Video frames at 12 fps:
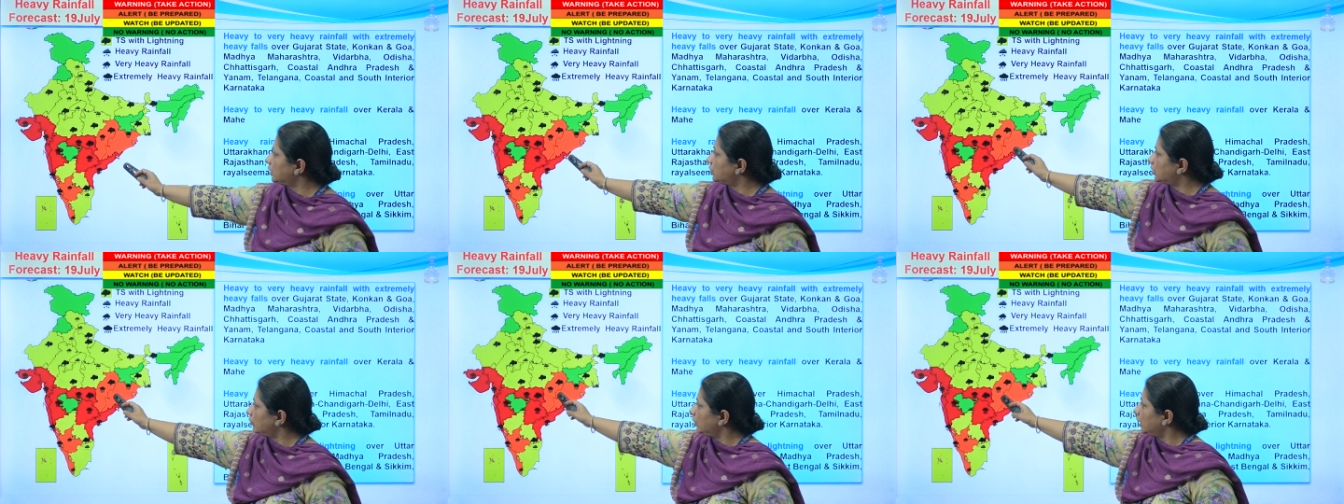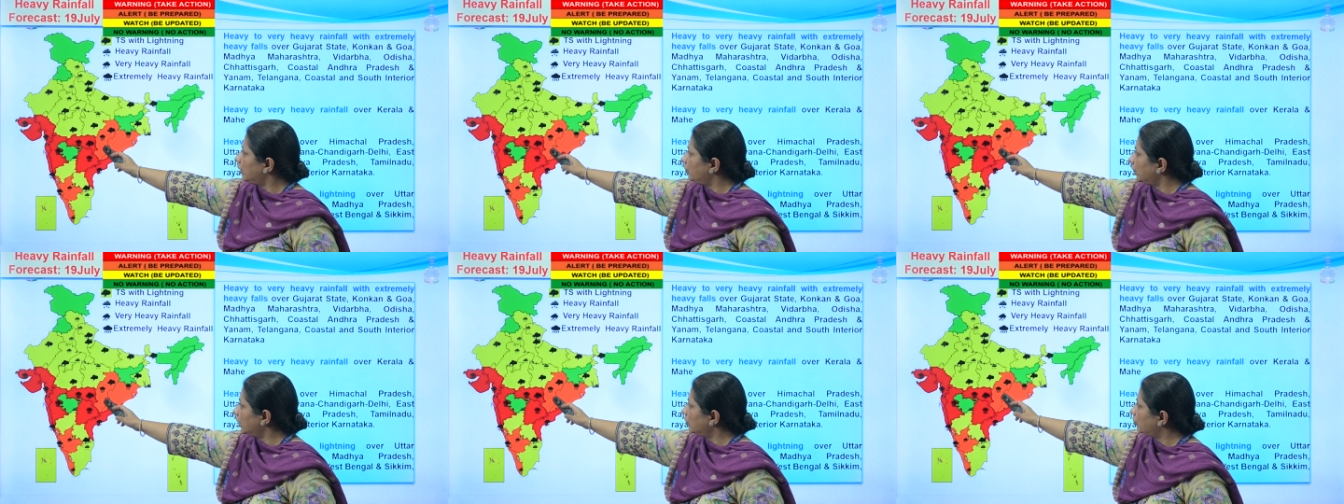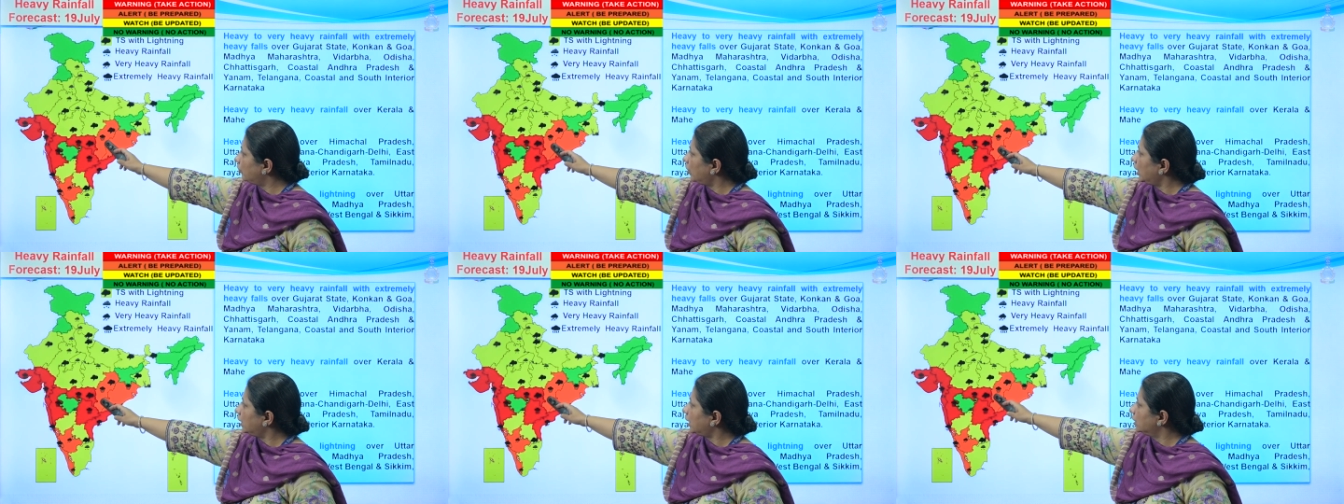extremely heavy
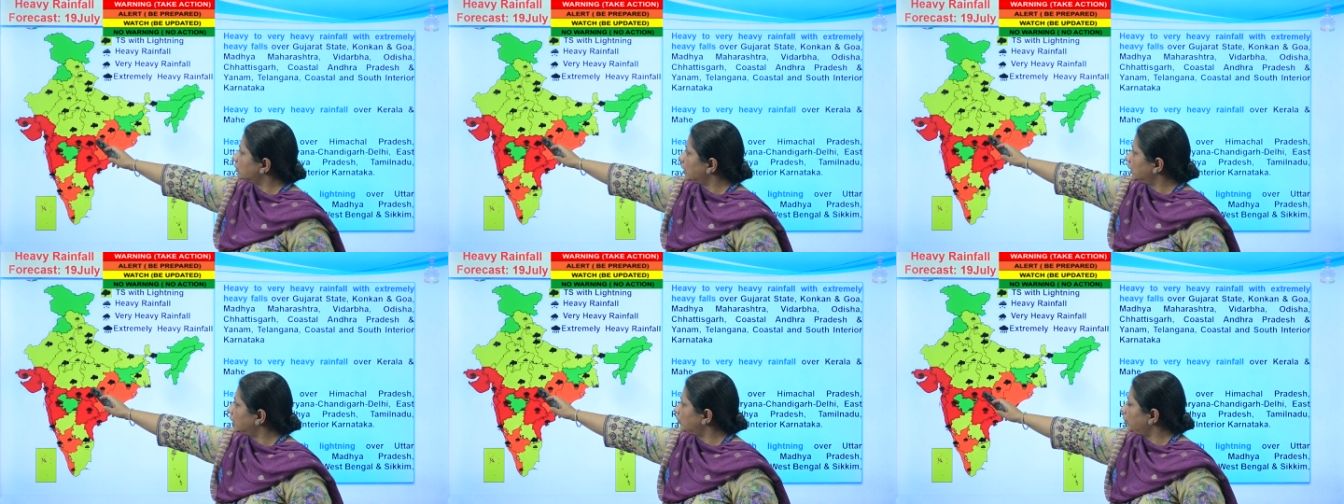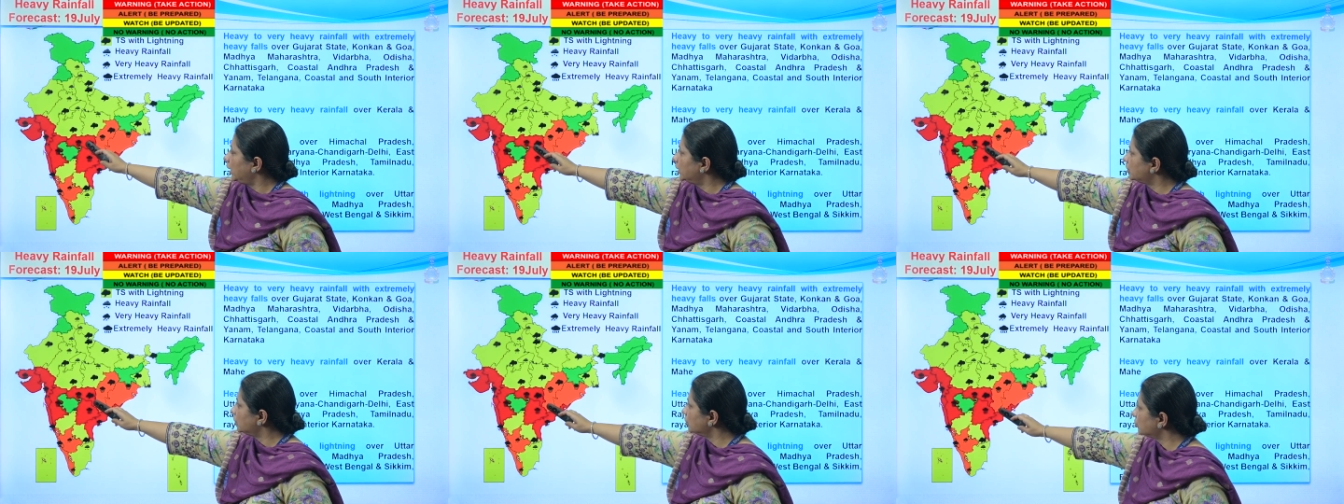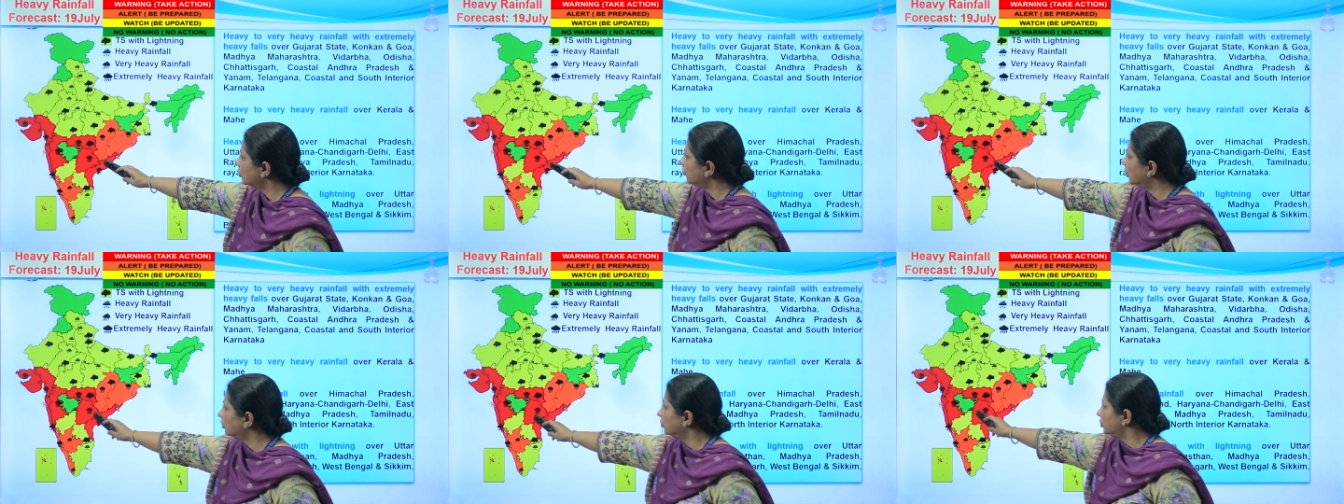rainfall at isolated places
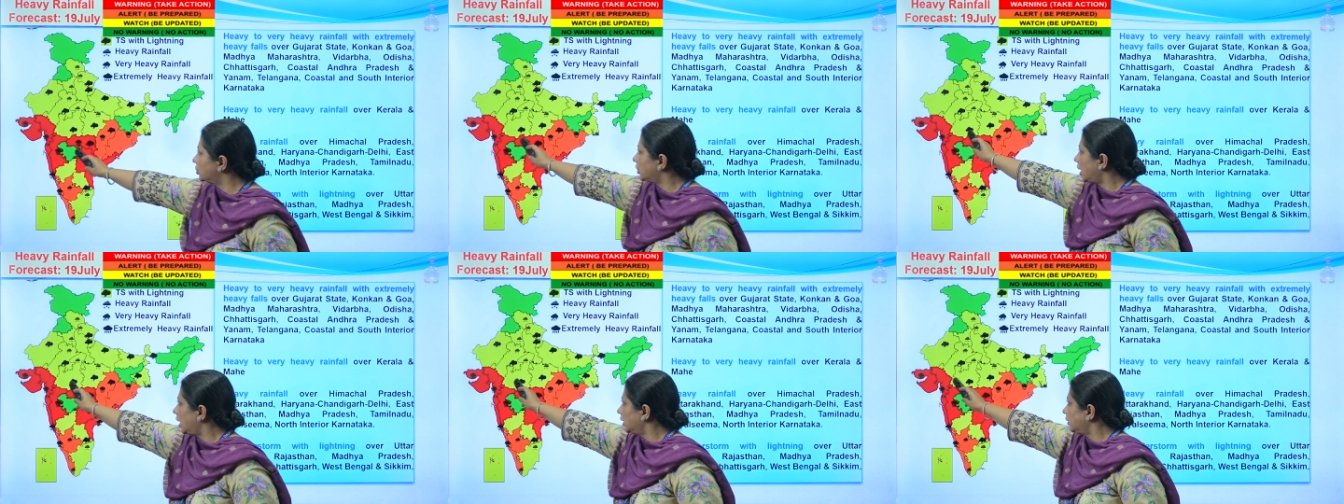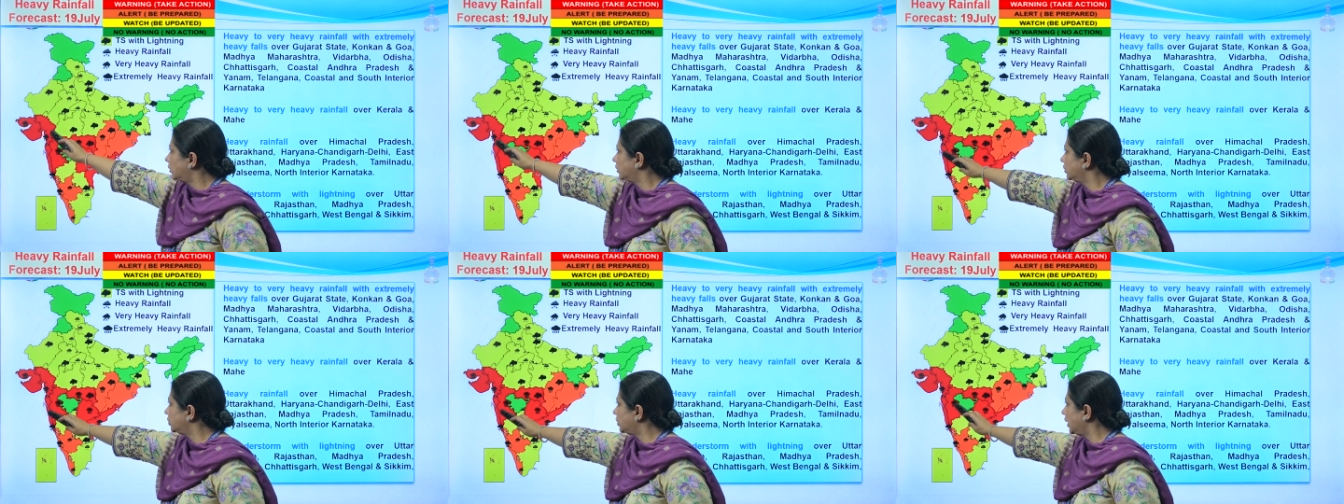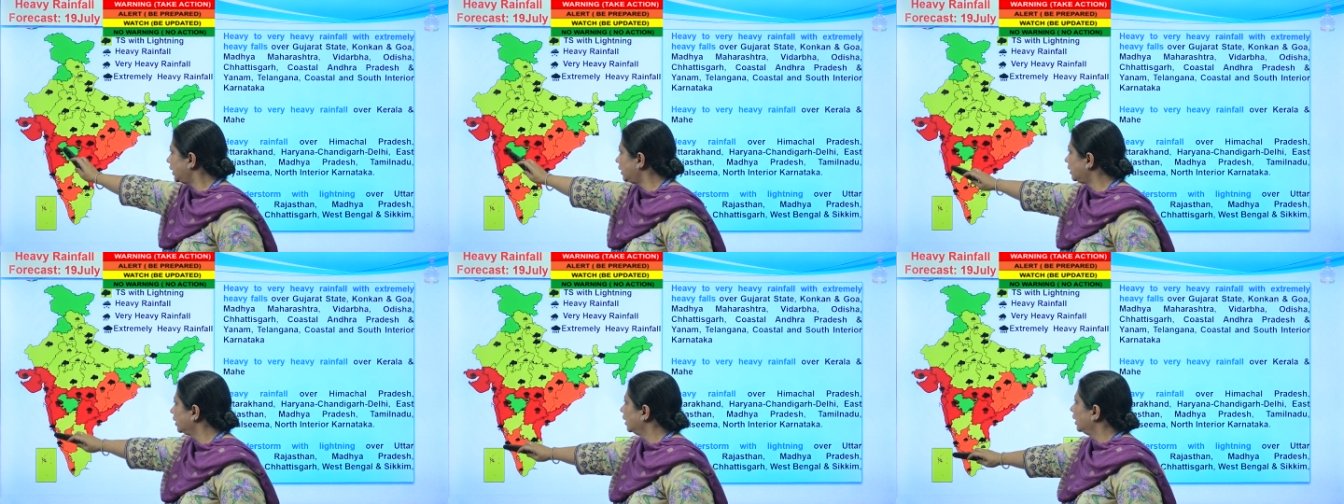over Gujarat state,